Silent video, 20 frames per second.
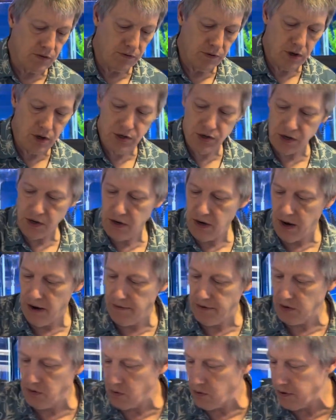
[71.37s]
version
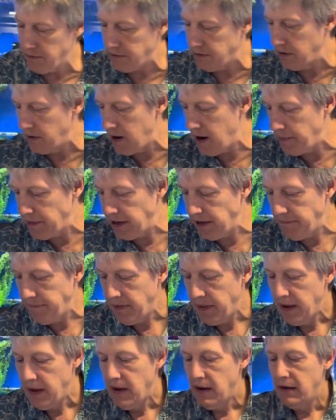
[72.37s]
of a dwarf gourami.
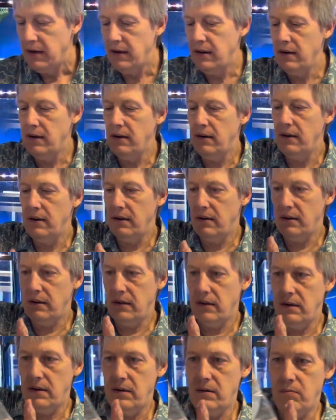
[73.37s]

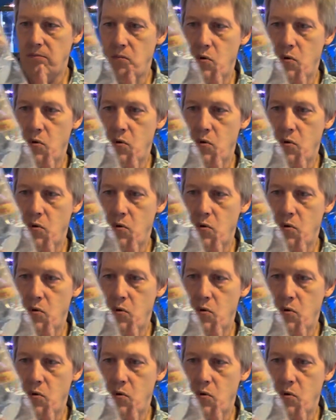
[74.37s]
Then